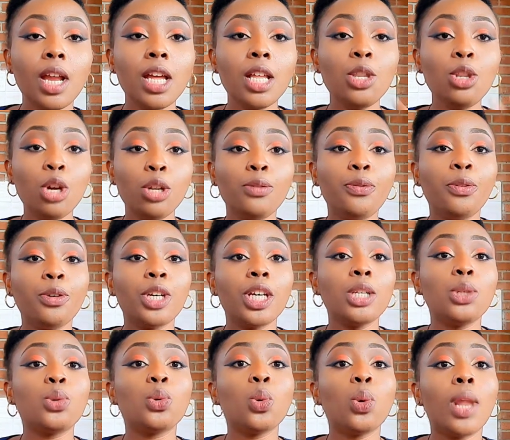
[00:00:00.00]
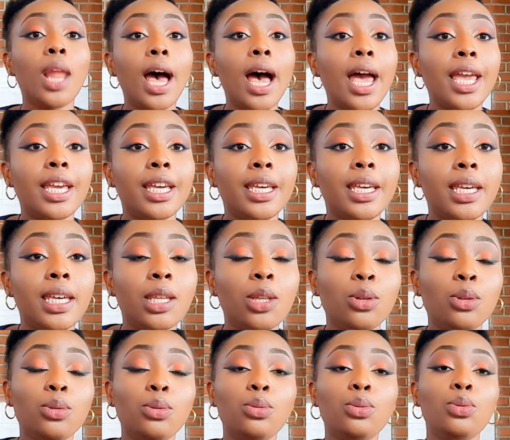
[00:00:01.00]
don't forget to like,
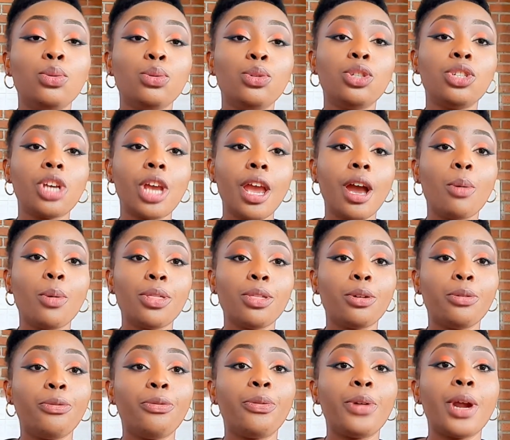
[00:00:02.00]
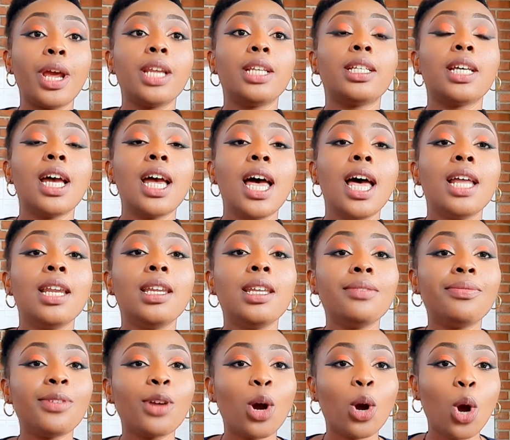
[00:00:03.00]
to share with your friend,
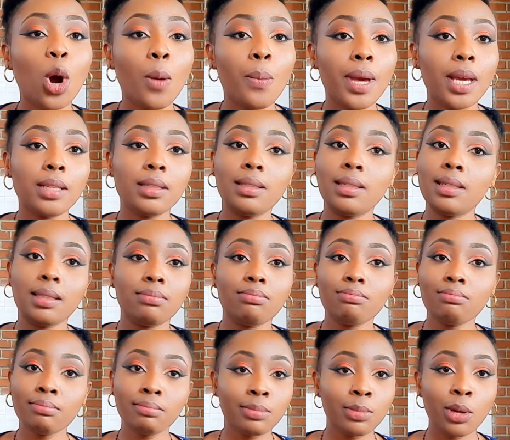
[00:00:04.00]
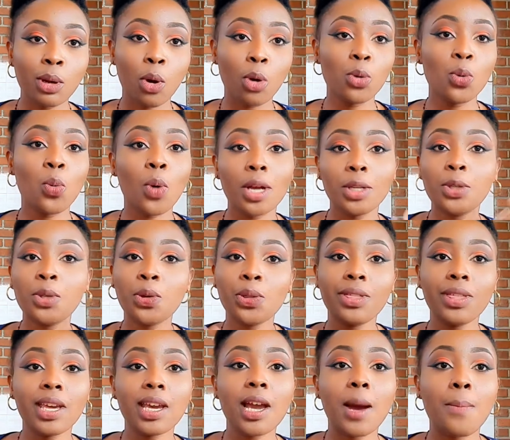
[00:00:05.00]
leave your comments on what you
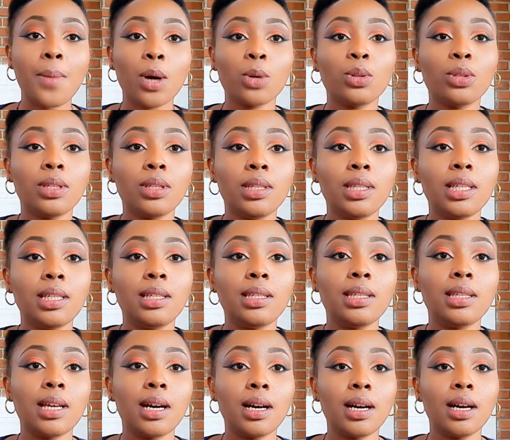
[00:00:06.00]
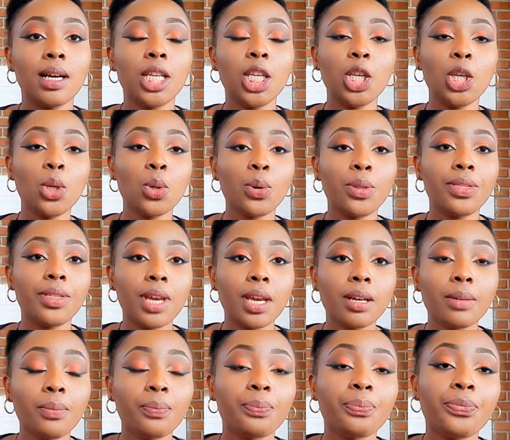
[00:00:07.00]
think about this new
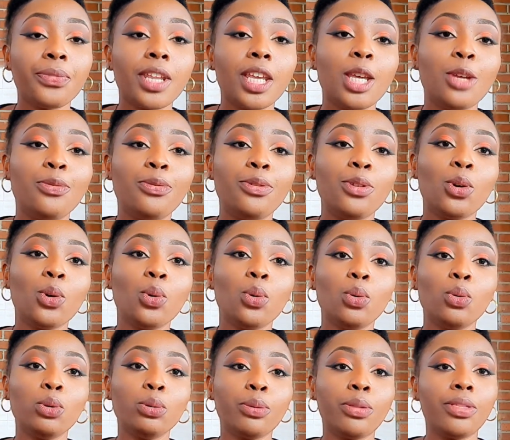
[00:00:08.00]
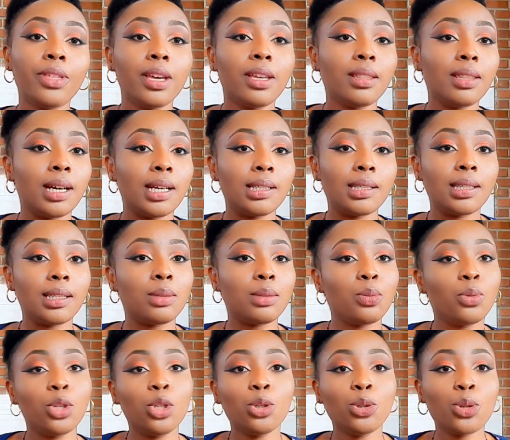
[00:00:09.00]
thing. If you think that
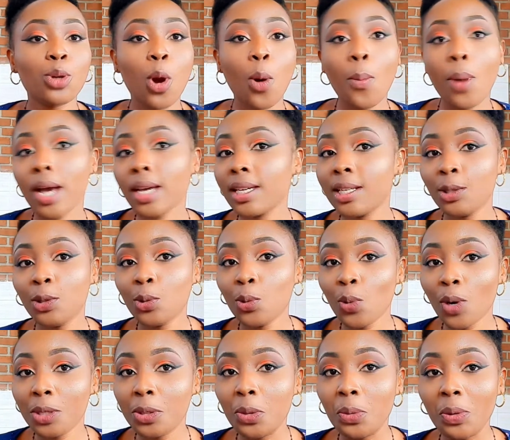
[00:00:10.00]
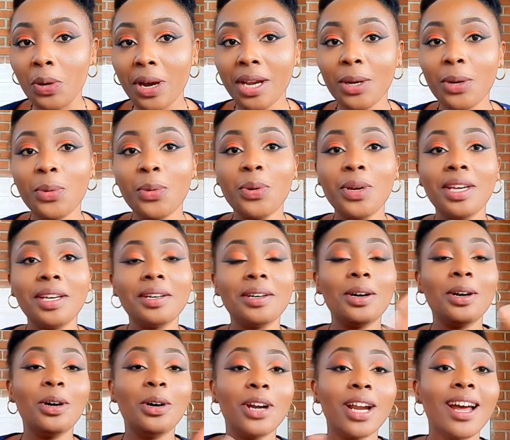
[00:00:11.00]
we should go back into what we are doing,
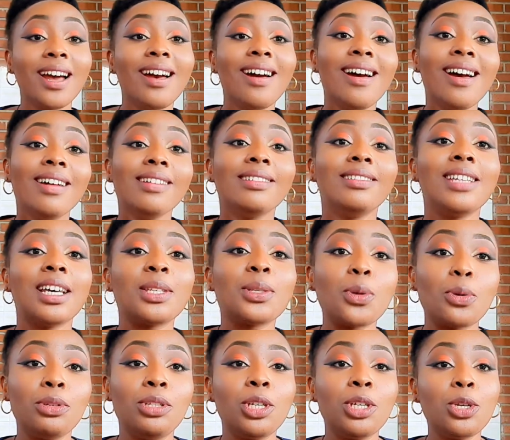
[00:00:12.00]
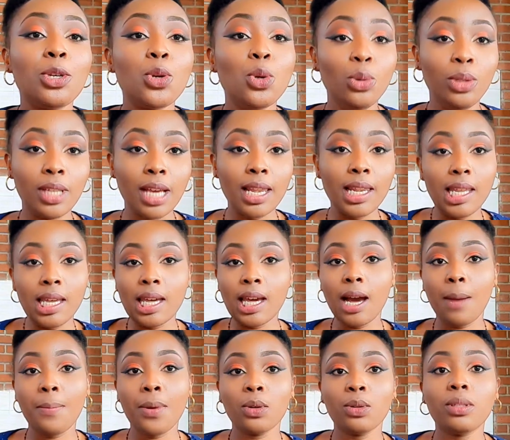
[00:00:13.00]
or just continue telling
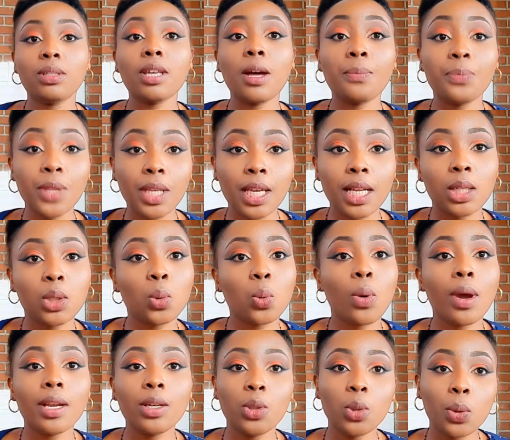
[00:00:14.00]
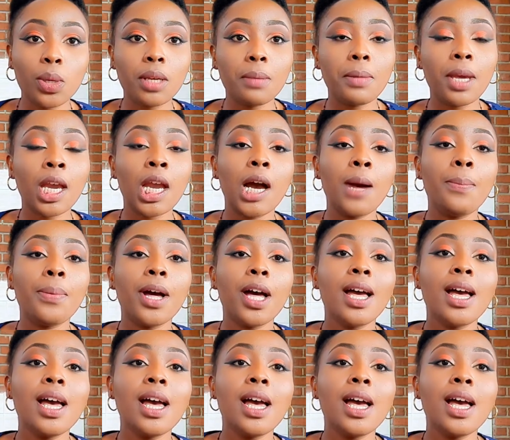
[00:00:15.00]
about something else we're doing makeup,